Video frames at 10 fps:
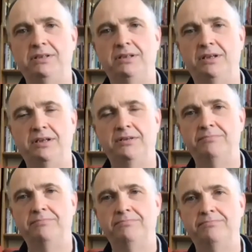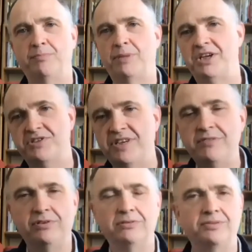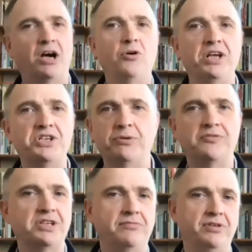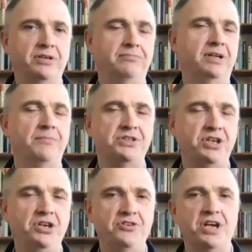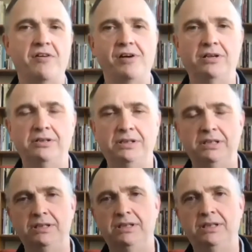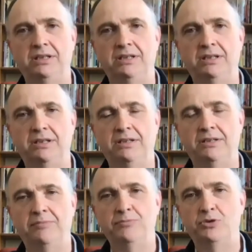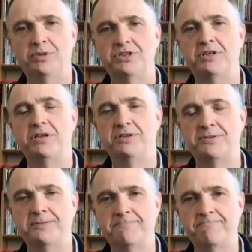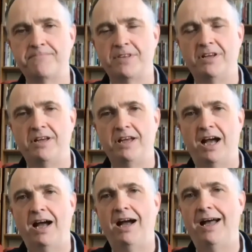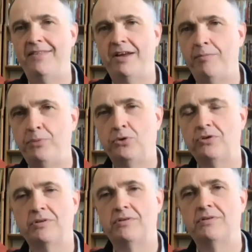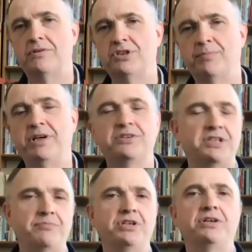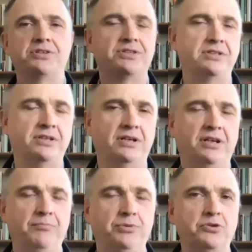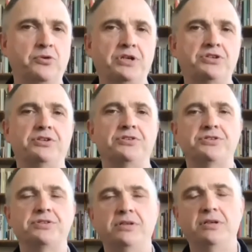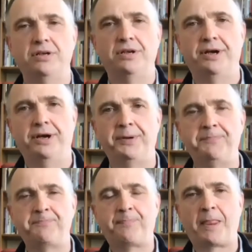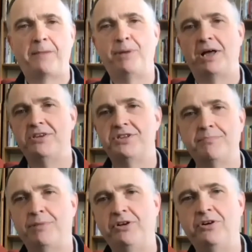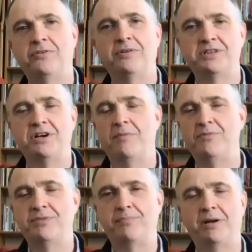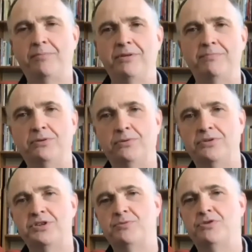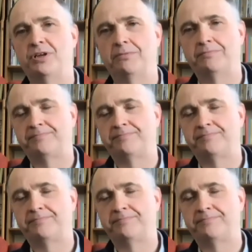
the place of evil, the whole issue of suffering. It's a huge area. And more besides. And they're important topics, subjects, important questions, but there's simply not time to plumb them all this morning.